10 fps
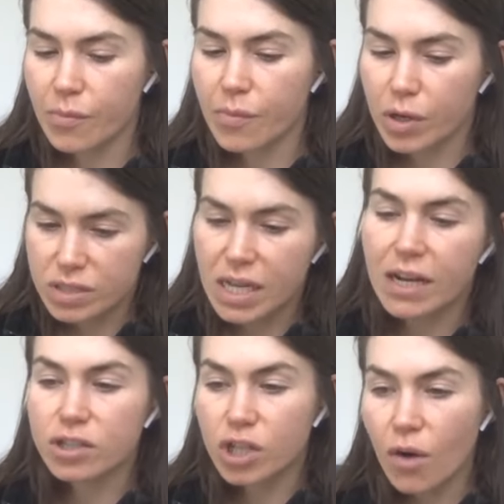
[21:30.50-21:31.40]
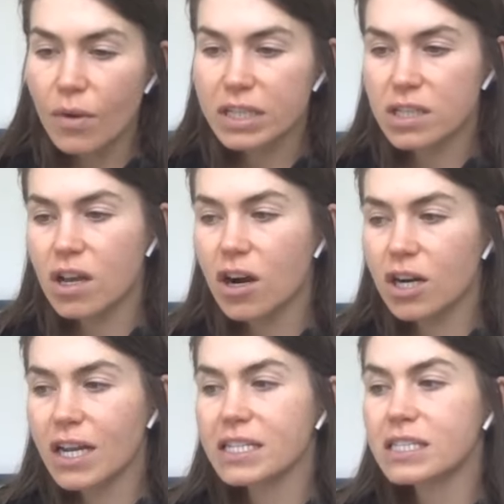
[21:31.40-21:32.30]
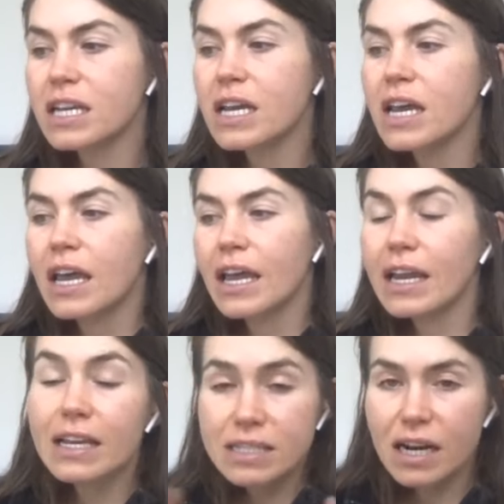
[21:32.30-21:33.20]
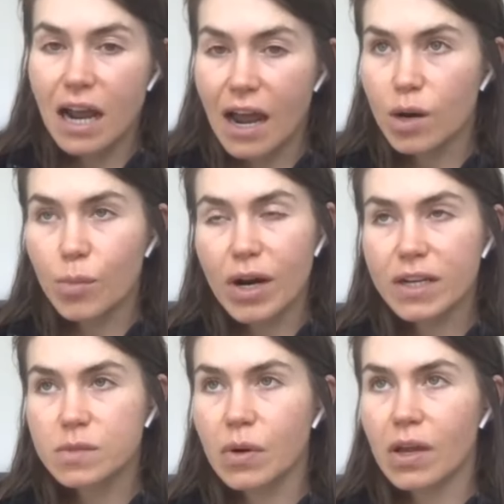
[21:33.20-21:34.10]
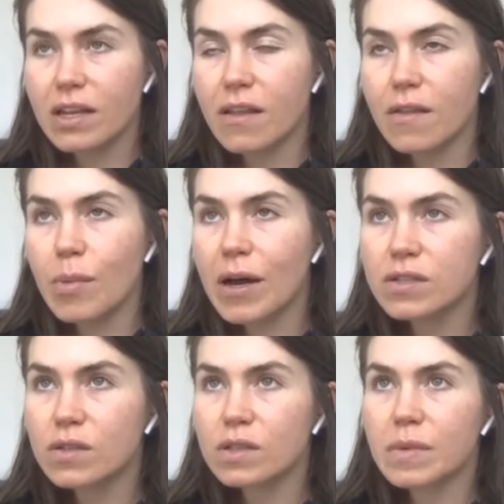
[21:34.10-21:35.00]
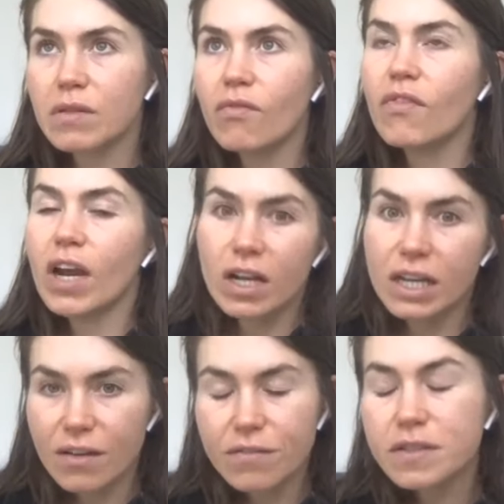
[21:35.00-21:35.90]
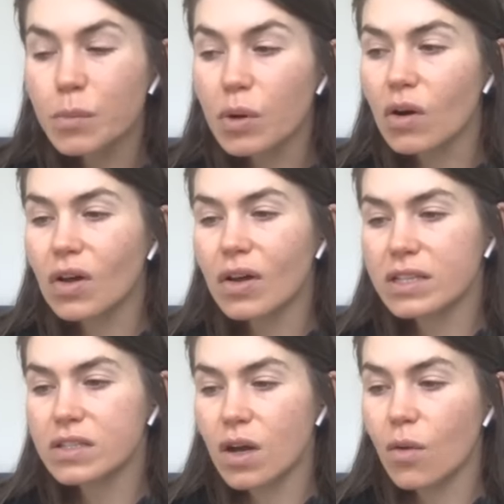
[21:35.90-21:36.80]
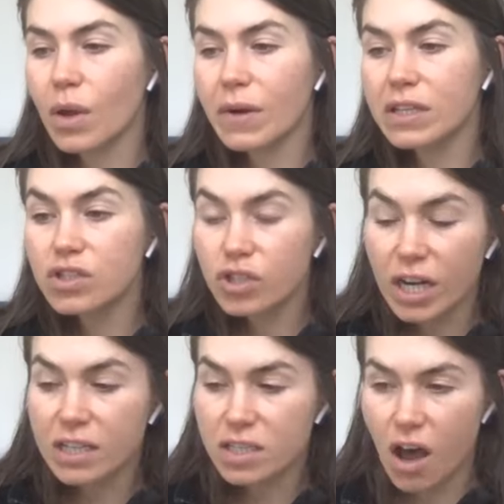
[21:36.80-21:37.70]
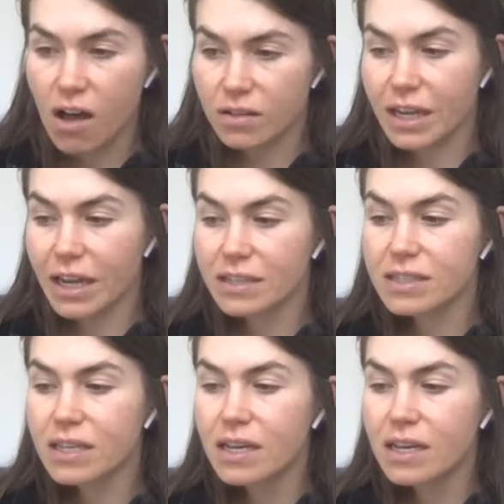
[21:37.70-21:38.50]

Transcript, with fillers: percentage going to the artist, it is at a higher price point than other puzzles, but very giftable. And so we went straight into holidays.